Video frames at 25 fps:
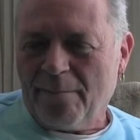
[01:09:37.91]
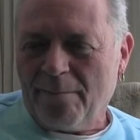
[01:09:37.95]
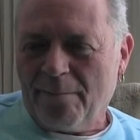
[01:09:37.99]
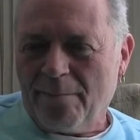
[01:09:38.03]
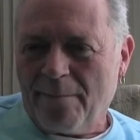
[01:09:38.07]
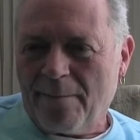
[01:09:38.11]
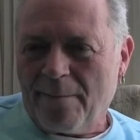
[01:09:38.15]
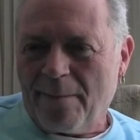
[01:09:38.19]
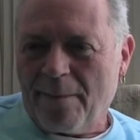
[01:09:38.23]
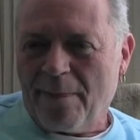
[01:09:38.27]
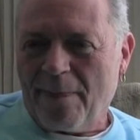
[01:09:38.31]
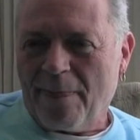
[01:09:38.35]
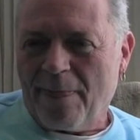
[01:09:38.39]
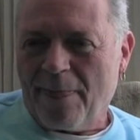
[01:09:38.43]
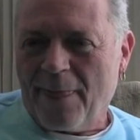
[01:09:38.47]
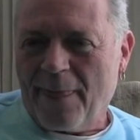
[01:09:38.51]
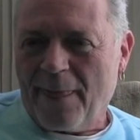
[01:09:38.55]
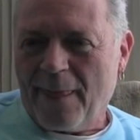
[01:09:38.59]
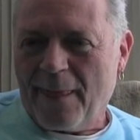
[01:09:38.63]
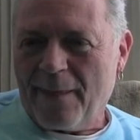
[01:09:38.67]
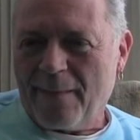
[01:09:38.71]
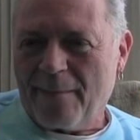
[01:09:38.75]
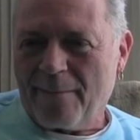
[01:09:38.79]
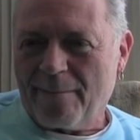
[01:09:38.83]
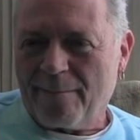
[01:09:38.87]
the small
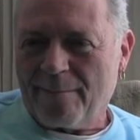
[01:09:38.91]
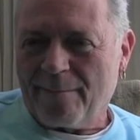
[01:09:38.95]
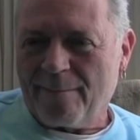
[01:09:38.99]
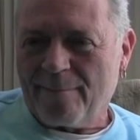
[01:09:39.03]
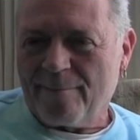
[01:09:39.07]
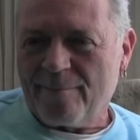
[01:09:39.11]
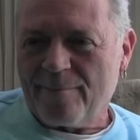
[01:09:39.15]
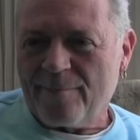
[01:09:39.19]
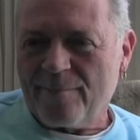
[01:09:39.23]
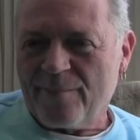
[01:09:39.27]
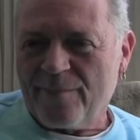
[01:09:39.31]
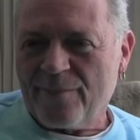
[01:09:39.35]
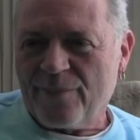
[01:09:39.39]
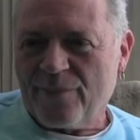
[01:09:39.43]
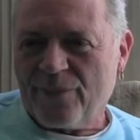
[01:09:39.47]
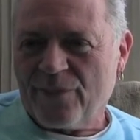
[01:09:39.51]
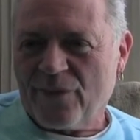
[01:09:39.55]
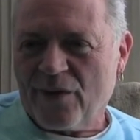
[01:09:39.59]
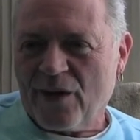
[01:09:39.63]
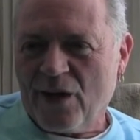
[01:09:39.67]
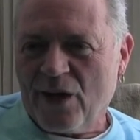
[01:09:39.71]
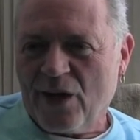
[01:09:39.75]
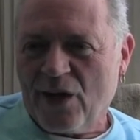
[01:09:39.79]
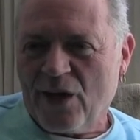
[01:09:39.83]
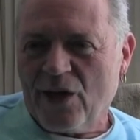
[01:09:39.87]
group
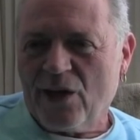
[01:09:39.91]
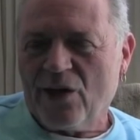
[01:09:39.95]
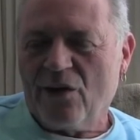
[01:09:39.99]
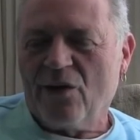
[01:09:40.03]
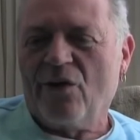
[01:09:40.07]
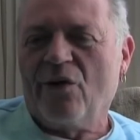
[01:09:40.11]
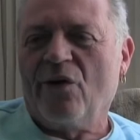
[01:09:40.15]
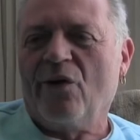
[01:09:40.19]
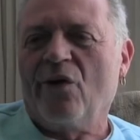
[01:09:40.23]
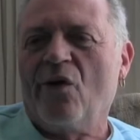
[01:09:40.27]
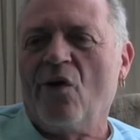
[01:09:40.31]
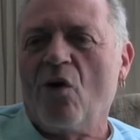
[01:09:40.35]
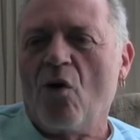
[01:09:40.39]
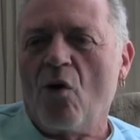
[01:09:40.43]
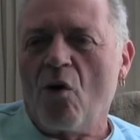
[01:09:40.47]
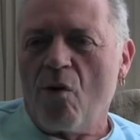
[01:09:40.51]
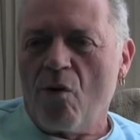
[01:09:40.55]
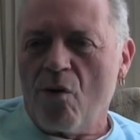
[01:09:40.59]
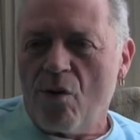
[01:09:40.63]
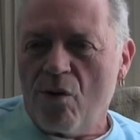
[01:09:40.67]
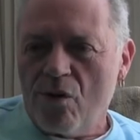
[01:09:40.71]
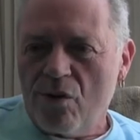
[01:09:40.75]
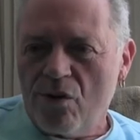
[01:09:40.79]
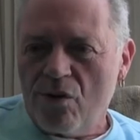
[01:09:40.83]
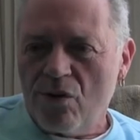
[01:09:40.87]
experiences are part
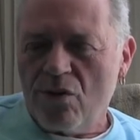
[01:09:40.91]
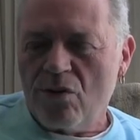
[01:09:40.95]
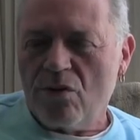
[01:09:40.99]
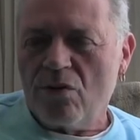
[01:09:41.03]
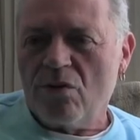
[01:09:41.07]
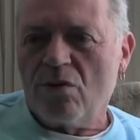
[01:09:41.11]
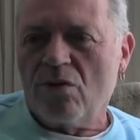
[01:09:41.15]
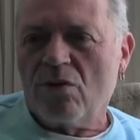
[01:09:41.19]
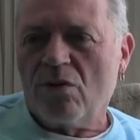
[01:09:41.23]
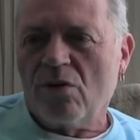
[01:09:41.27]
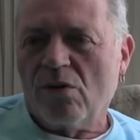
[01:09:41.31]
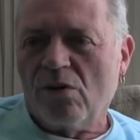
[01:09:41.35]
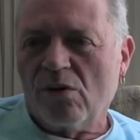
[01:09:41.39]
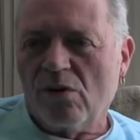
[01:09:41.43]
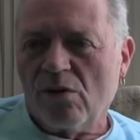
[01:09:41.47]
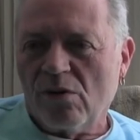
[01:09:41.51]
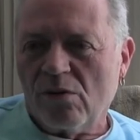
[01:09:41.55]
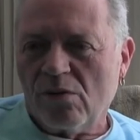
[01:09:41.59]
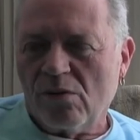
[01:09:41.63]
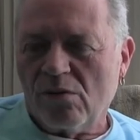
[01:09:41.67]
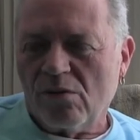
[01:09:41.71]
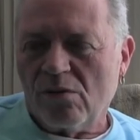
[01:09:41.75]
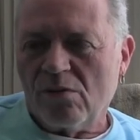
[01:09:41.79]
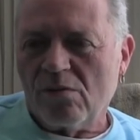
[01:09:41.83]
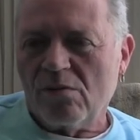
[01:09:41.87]
of the
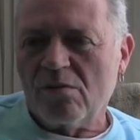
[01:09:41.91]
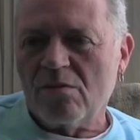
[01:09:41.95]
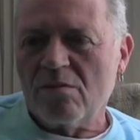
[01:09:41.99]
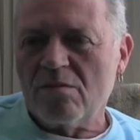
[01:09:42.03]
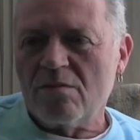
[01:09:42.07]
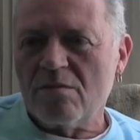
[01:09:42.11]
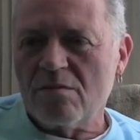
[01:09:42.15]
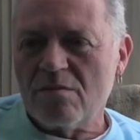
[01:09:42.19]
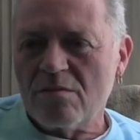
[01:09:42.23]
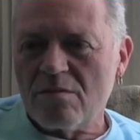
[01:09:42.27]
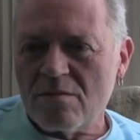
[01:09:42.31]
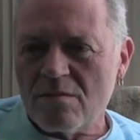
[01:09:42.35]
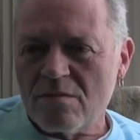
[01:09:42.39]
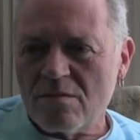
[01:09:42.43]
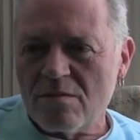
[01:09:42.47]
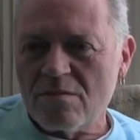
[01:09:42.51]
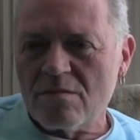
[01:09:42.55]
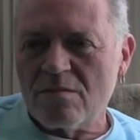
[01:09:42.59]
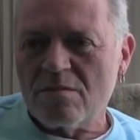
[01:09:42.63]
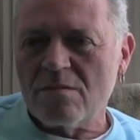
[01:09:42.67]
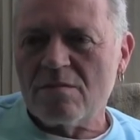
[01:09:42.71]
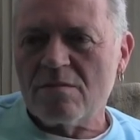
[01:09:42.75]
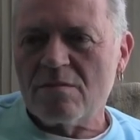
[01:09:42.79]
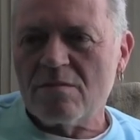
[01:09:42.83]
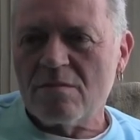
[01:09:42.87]
foundation of
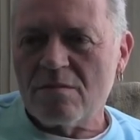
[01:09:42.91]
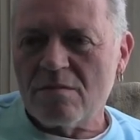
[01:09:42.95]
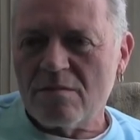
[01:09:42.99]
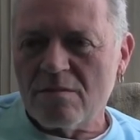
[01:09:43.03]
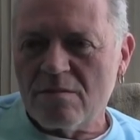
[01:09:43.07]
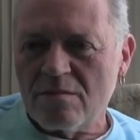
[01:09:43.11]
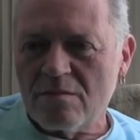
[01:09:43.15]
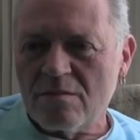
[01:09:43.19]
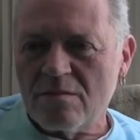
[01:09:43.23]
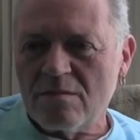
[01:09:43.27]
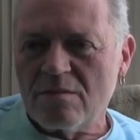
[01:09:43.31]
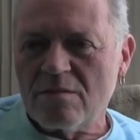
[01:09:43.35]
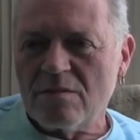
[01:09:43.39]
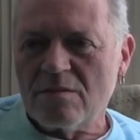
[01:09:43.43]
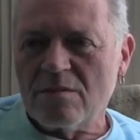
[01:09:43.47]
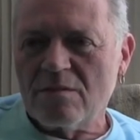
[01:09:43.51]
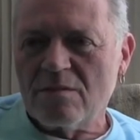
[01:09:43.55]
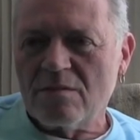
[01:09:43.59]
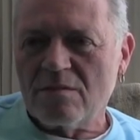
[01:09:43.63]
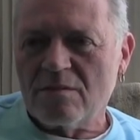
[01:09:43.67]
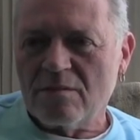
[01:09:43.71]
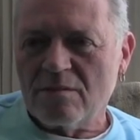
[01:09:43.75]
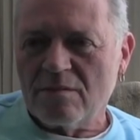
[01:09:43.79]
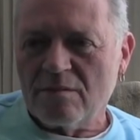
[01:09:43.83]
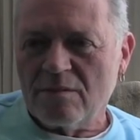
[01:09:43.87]
what
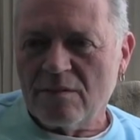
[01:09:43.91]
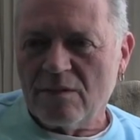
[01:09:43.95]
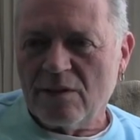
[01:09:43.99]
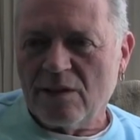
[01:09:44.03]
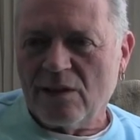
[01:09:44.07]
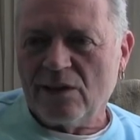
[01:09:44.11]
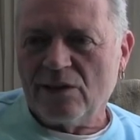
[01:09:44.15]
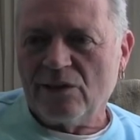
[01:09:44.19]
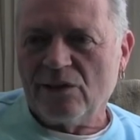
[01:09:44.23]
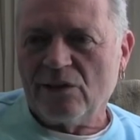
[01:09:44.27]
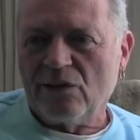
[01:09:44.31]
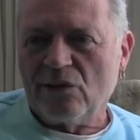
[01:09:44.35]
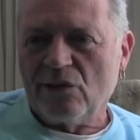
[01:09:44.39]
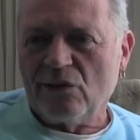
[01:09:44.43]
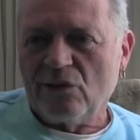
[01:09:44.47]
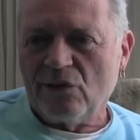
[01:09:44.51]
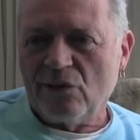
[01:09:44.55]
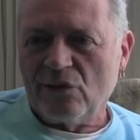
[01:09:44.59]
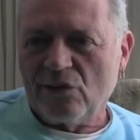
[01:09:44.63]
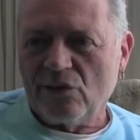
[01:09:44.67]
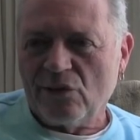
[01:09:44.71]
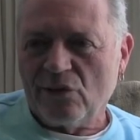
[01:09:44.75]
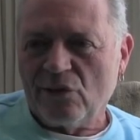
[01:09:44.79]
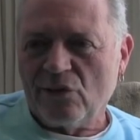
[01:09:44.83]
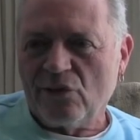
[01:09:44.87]
makes the conferences
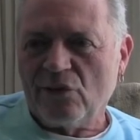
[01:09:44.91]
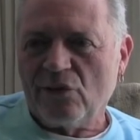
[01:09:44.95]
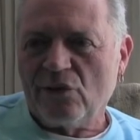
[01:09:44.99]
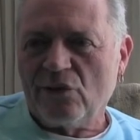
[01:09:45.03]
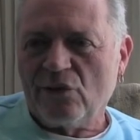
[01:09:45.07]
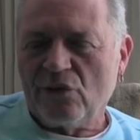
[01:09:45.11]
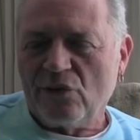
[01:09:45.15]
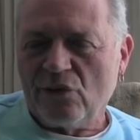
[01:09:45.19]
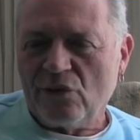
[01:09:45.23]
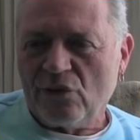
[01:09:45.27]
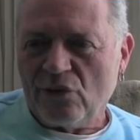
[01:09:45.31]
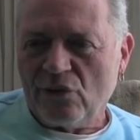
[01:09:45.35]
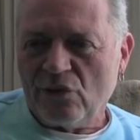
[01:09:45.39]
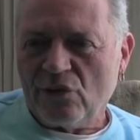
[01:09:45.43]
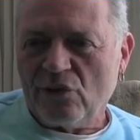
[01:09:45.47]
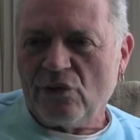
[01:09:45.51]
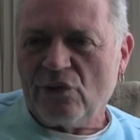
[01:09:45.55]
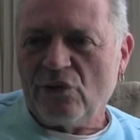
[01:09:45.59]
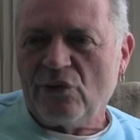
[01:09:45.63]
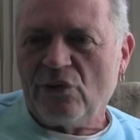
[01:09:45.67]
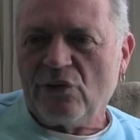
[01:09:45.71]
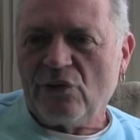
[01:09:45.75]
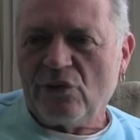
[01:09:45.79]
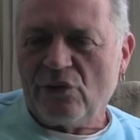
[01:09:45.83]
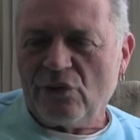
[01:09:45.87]
magic, or
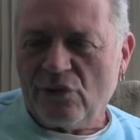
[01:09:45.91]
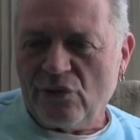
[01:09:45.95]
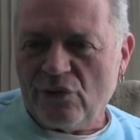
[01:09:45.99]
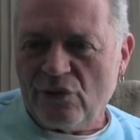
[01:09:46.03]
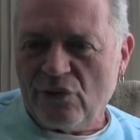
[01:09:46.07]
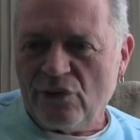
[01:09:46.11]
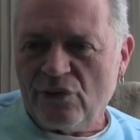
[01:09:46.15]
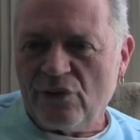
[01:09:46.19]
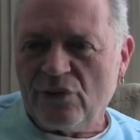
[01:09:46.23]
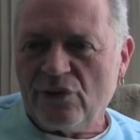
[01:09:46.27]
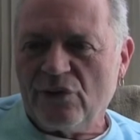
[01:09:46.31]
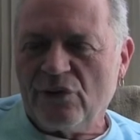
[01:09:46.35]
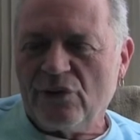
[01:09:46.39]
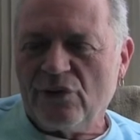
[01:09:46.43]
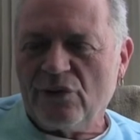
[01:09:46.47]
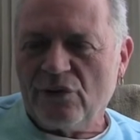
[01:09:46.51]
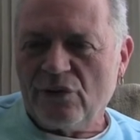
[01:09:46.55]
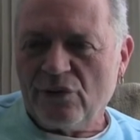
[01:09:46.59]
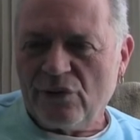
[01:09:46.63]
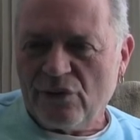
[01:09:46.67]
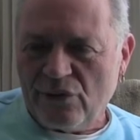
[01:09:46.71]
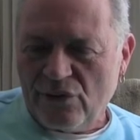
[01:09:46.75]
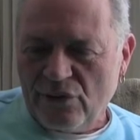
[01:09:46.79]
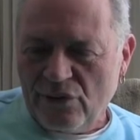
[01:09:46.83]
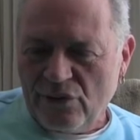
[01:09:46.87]
most people would agree
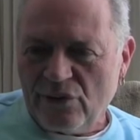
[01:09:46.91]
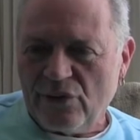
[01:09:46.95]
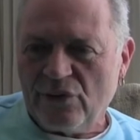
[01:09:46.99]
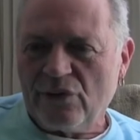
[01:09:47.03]
with that.